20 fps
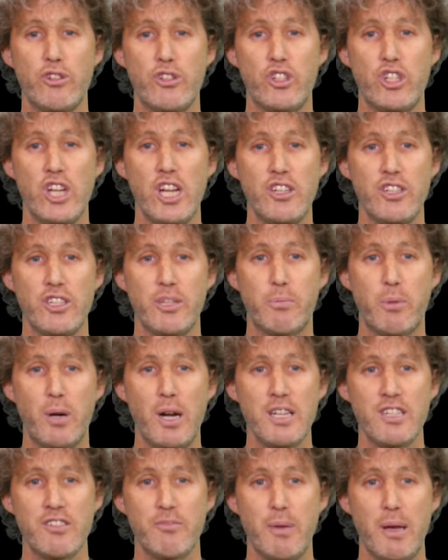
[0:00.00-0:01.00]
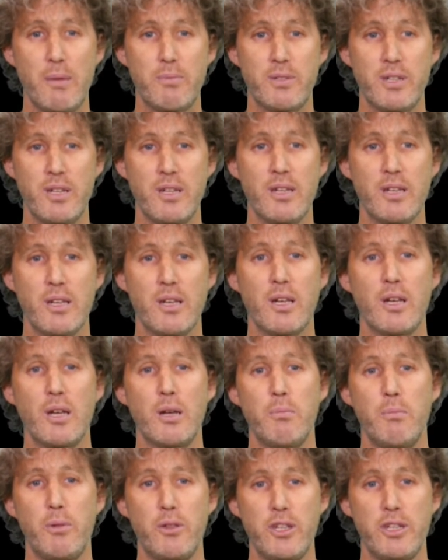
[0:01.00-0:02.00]
change in the price of Pepsi,
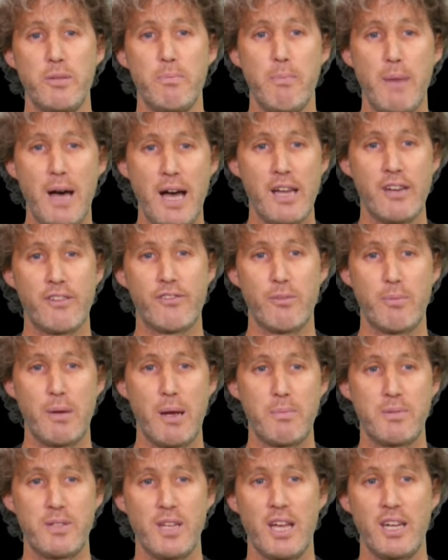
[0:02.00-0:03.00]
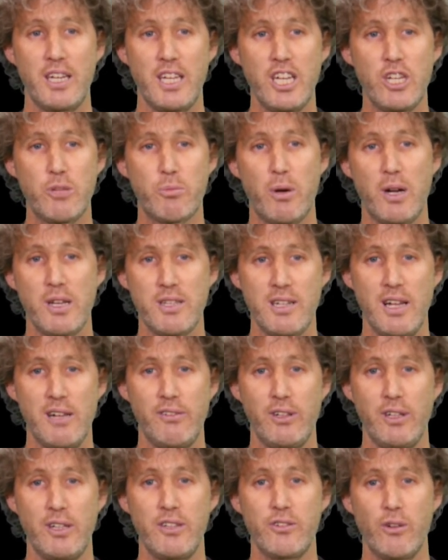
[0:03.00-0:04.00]
but the demand for Pepsi at each price
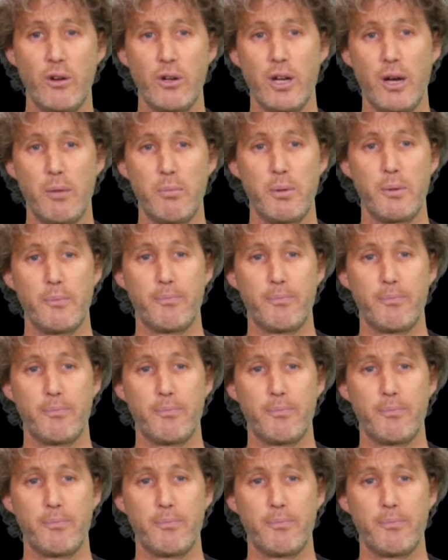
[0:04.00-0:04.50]
level is going up.